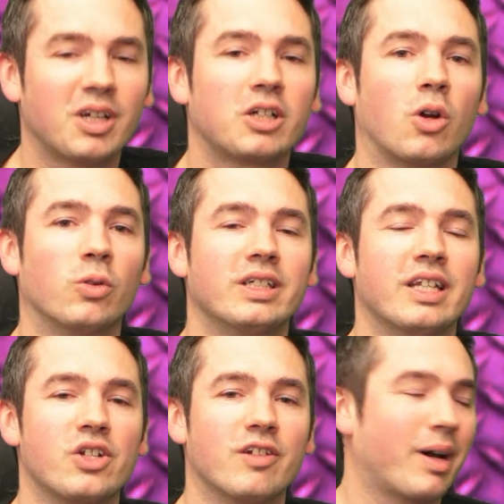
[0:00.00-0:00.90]
A gold
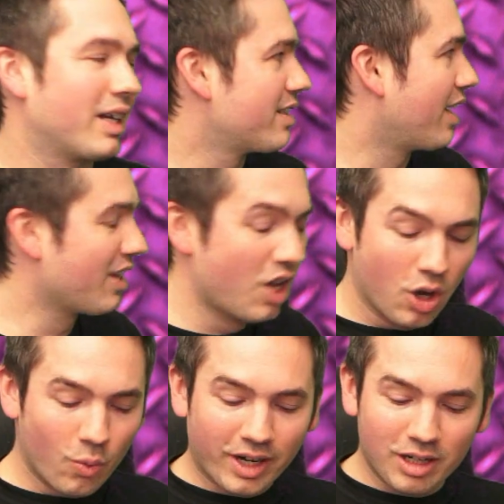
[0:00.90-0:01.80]
edition of Panic Attack.
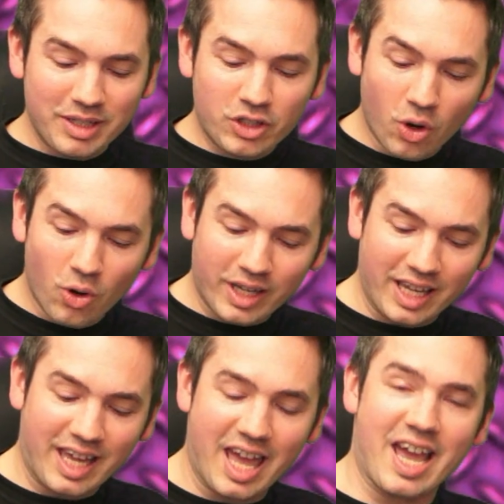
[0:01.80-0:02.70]
We're going to be
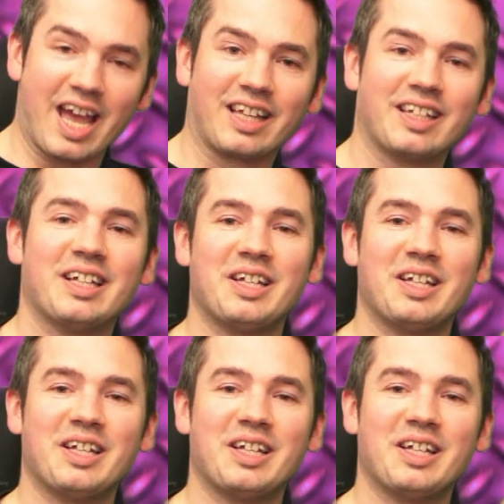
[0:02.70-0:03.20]
talking here.